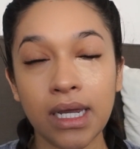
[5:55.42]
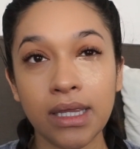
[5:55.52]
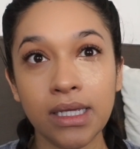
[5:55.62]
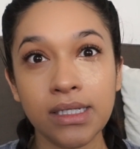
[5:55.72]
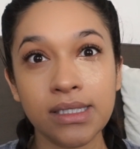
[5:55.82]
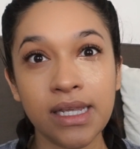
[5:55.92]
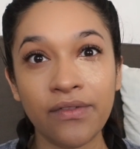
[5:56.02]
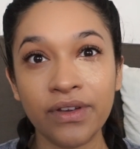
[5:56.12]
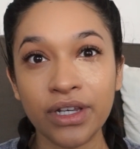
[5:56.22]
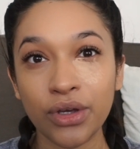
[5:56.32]
I think,
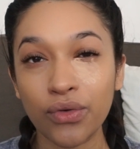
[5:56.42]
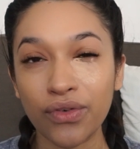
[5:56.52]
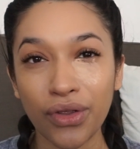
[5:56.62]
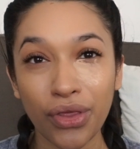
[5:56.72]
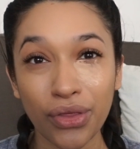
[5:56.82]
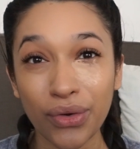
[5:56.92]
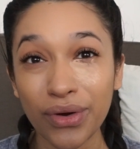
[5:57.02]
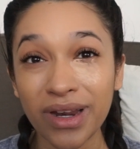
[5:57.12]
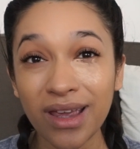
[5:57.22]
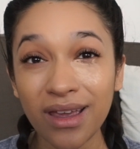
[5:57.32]

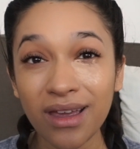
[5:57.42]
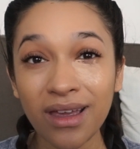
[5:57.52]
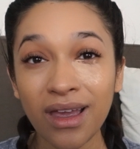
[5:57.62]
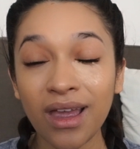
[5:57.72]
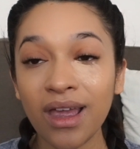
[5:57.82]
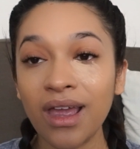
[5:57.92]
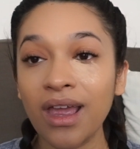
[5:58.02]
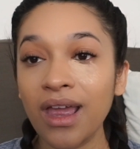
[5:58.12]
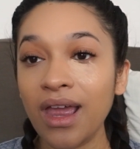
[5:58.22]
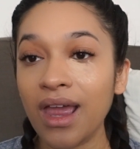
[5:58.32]
70/30,
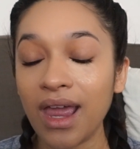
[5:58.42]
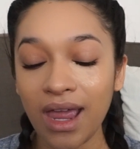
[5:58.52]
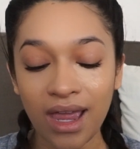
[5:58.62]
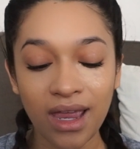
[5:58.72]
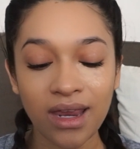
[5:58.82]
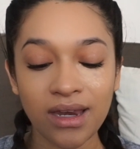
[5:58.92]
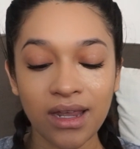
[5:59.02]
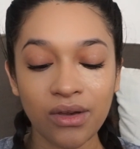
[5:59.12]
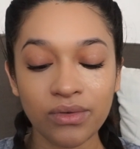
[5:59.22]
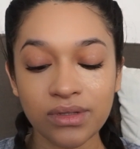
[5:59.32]
and
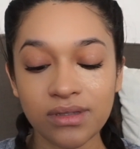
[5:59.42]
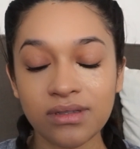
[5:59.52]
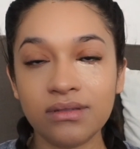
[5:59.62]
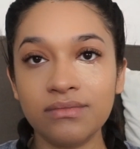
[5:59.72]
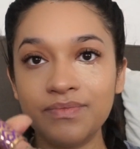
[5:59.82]
it was